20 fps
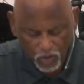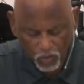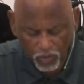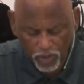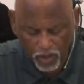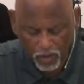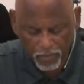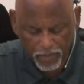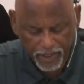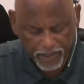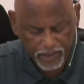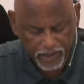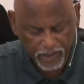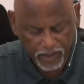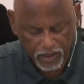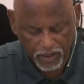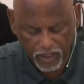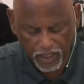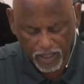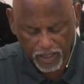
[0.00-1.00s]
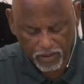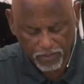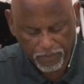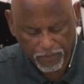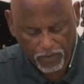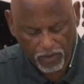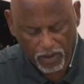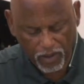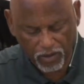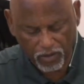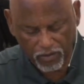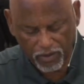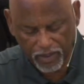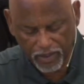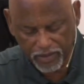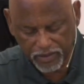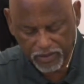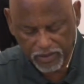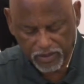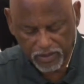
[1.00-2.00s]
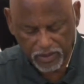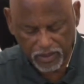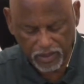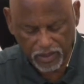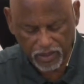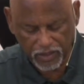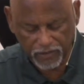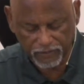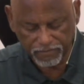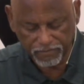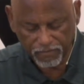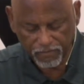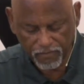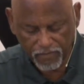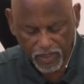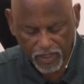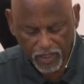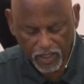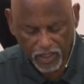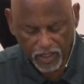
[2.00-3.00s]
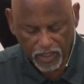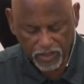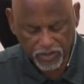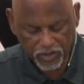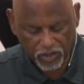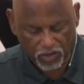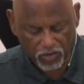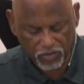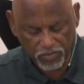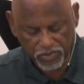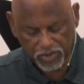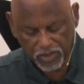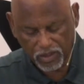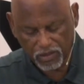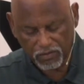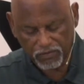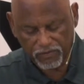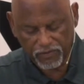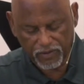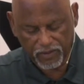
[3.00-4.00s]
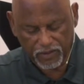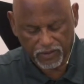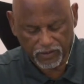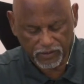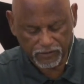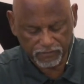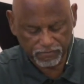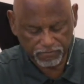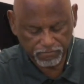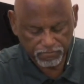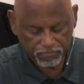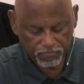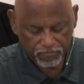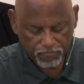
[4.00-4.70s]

we are making a lot of progress uh, in terms of um,